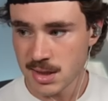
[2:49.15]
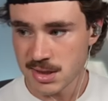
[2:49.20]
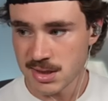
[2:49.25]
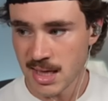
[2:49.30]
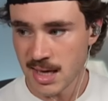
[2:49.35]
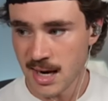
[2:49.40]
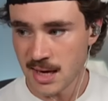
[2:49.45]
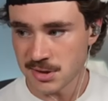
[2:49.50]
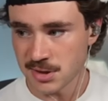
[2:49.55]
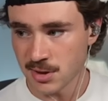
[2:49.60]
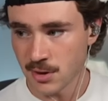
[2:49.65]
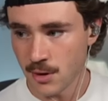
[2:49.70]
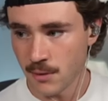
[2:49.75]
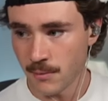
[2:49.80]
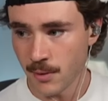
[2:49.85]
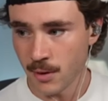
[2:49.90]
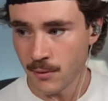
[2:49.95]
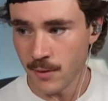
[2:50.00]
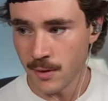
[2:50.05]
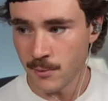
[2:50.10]
Stan, how's it going,
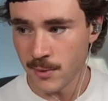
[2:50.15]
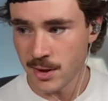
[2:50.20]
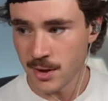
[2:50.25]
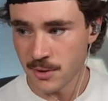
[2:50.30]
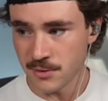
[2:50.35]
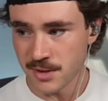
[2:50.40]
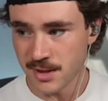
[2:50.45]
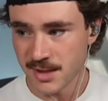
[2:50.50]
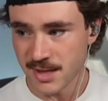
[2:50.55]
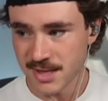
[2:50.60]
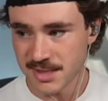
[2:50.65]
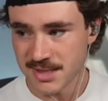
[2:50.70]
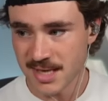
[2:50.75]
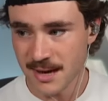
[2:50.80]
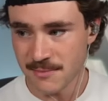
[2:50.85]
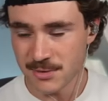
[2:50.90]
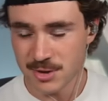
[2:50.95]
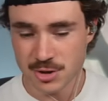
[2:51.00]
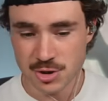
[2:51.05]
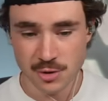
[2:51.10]
bro? When we go into the next
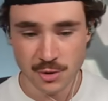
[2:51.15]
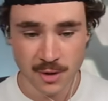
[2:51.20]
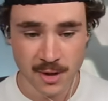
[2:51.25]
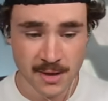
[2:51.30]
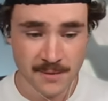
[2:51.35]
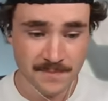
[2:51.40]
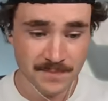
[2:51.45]
game in Detroit?